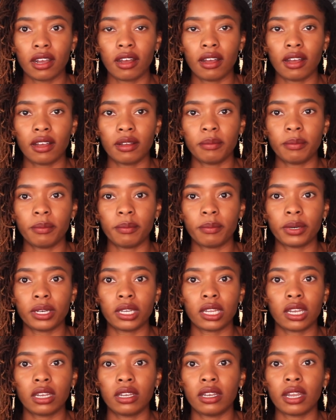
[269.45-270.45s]

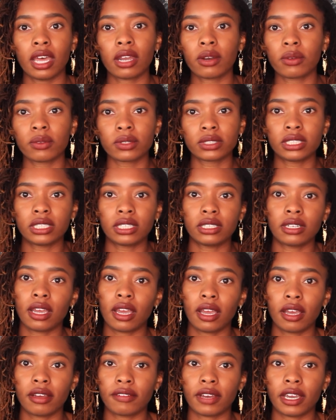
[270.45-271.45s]
But not only
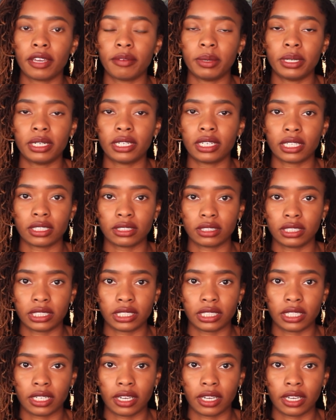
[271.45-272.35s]
have I been in Atlanta,